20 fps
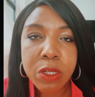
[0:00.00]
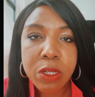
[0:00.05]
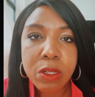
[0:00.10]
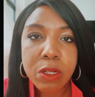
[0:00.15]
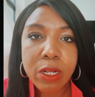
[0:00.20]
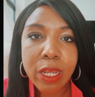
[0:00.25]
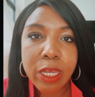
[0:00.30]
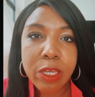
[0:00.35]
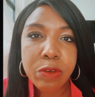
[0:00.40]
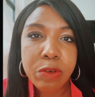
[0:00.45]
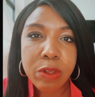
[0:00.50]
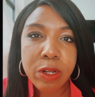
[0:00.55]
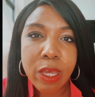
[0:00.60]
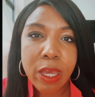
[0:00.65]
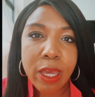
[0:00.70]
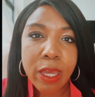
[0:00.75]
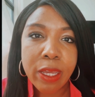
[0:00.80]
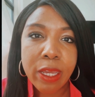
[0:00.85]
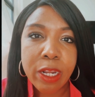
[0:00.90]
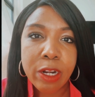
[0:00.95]
like you and
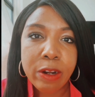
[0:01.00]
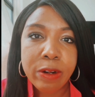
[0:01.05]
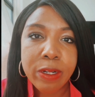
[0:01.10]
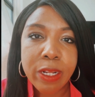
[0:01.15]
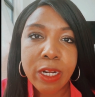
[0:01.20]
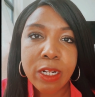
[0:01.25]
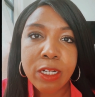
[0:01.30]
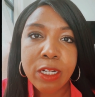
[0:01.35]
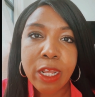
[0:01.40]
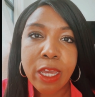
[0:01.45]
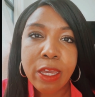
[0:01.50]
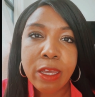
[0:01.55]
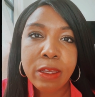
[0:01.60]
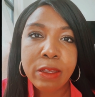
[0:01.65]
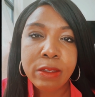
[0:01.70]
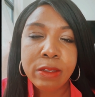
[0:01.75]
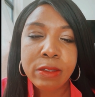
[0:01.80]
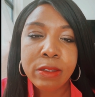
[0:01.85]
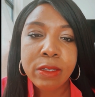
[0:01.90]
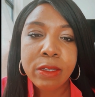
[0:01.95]
I in our
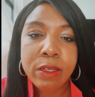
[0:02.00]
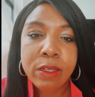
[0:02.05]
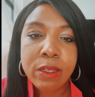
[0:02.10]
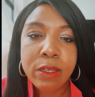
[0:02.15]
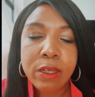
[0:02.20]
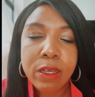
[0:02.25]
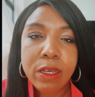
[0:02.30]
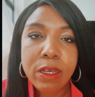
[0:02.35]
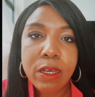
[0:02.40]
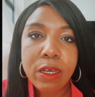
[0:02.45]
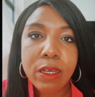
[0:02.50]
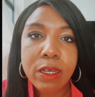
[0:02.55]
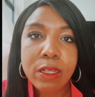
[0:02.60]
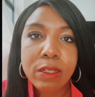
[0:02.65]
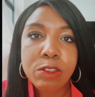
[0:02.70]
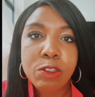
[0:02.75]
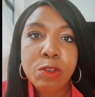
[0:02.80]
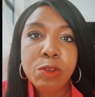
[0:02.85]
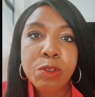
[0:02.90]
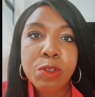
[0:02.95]
day-to-day, uh,
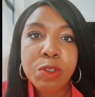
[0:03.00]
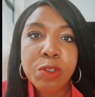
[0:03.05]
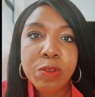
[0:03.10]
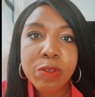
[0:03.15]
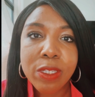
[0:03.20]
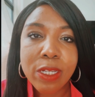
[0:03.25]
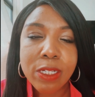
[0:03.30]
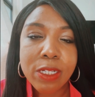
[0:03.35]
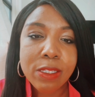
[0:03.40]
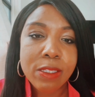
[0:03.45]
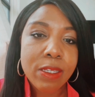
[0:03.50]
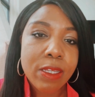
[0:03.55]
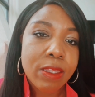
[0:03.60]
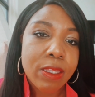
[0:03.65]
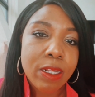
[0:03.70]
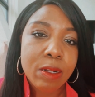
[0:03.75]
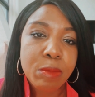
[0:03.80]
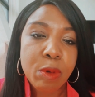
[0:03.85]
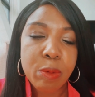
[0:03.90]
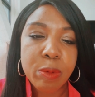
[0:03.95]
two two twos, I just said
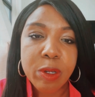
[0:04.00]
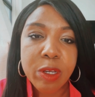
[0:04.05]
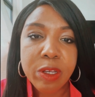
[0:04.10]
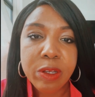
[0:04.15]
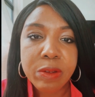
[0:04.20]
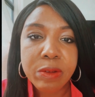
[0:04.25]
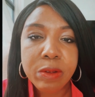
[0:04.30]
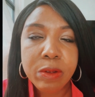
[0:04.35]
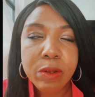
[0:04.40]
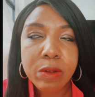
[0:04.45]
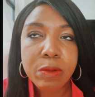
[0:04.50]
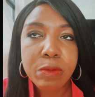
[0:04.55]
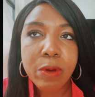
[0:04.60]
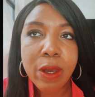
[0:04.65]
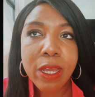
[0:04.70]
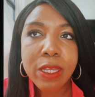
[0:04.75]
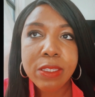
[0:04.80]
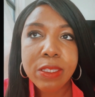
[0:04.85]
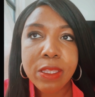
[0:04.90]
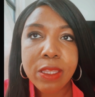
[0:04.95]
that a moment ago.
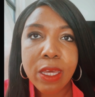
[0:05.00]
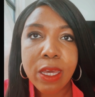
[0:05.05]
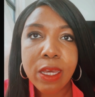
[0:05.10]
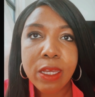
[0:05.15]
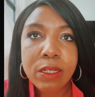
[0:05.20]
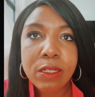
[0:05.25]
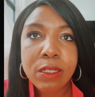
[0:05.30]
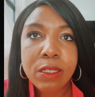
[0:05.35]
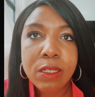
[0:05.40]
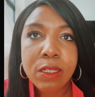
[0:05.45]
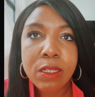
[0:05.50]
Why is it that